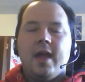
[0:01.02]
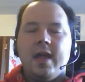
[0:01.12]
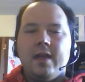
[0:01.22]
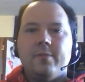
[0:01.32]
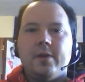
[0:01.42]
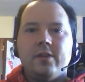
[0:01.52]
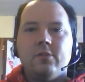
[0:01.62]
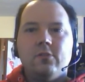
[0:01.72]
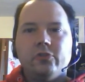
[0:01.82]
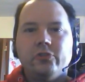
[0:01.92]
Hey everybody,
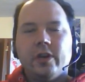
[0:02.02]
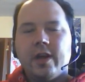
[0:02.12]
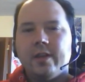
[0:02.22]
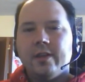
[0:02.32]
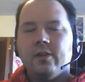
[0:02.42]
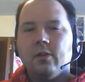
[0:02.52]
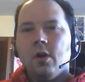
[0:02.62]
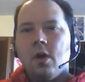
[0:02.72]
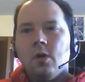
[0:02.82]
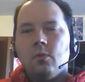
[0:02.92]
Hoosier Jedi
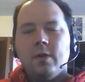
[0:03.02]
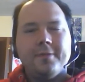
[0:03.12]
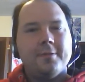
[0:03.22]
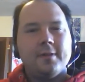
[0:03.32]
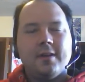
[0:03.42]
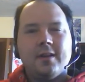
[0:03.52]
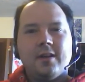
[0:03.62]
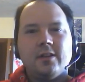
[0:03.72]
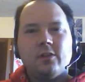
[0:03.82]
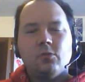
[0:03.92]
here with
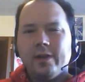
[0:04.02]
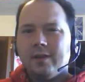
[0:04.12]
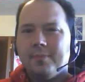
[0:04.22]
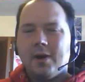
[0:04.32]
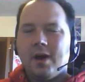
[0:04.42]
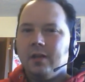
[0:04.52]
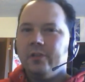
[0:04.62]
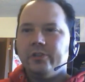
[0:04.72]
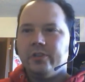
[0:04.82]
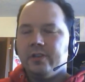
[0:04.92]
a quick
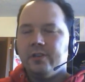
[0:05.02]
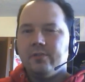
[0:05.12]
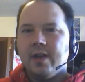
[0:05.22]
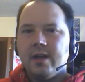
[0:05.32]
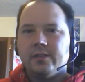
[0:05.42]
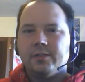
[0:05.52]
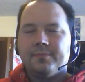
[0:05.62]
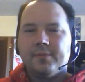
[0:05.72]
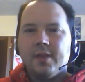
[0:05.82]
apology to you guys.